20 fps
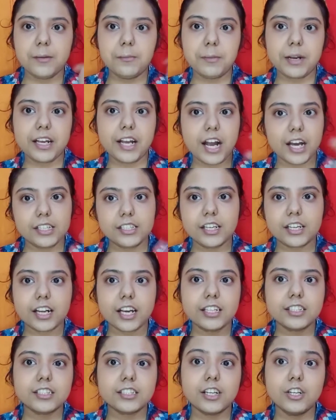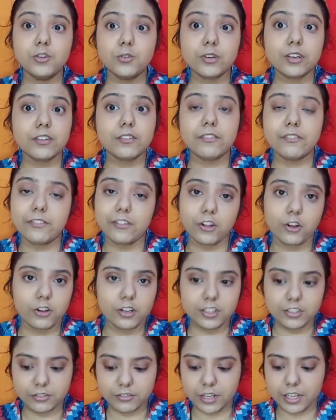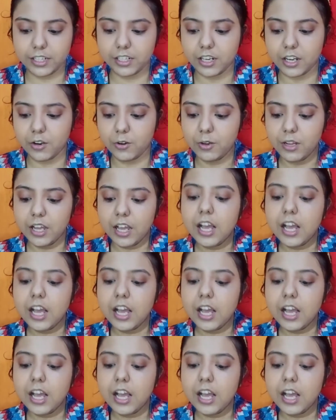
my under eyes are looking flawless right now.